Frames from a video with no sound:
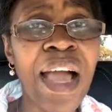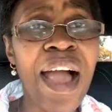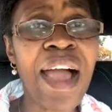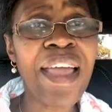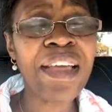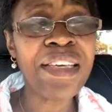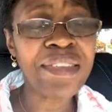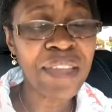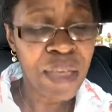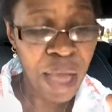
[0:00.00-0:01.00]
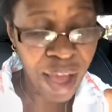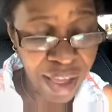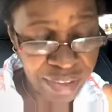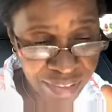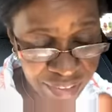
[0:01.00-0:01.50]
I
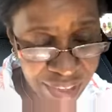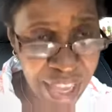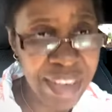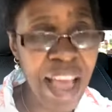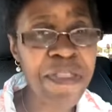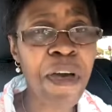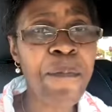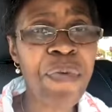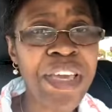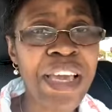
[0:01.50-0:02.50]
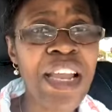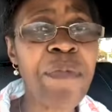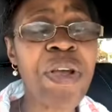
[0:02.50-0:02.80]
said at the beginning,